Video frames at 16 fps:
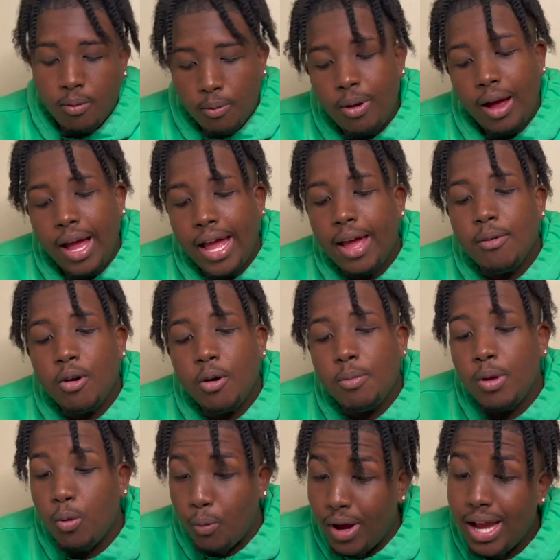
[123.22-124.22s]
I am gonna
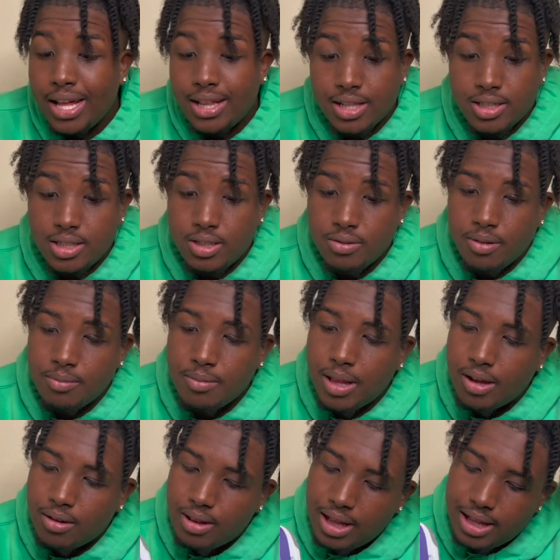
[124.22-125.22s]
be wearing this shoe. I'm
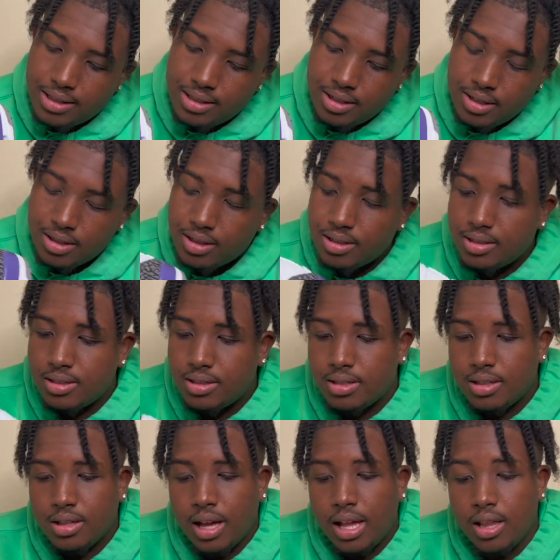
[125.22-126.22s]
not gonna lie to you.
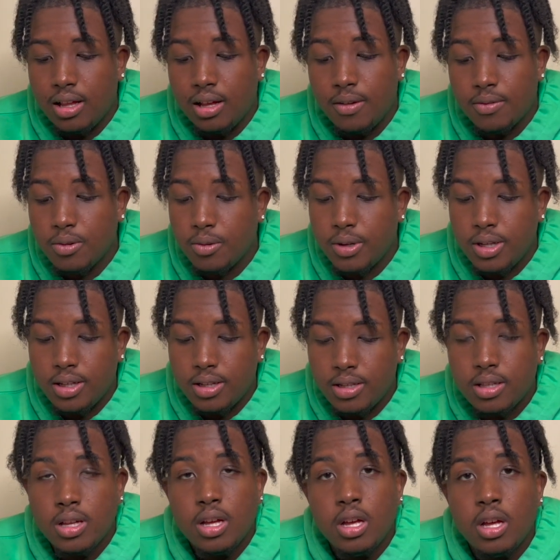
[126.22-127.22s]
This, I love threes.
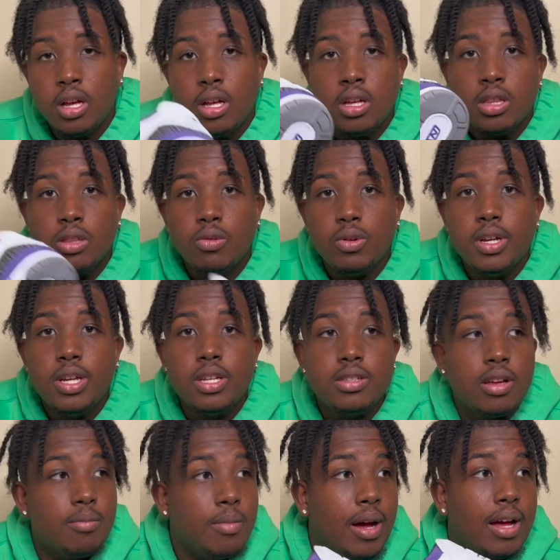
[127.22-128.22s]
Threes
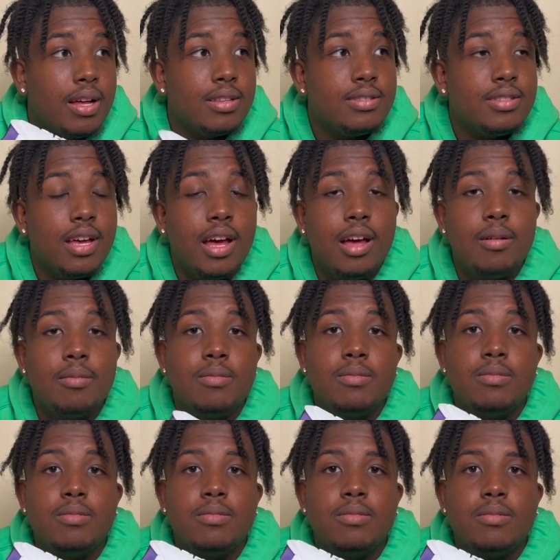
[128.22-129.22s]
are my top,
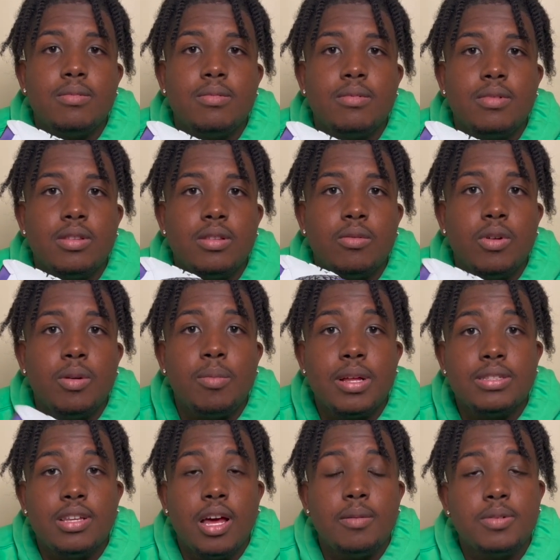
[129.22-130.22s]
one of my
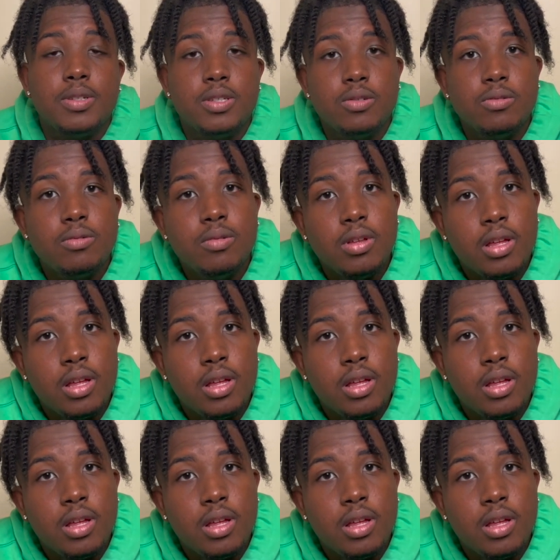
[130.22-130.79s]
top shoe.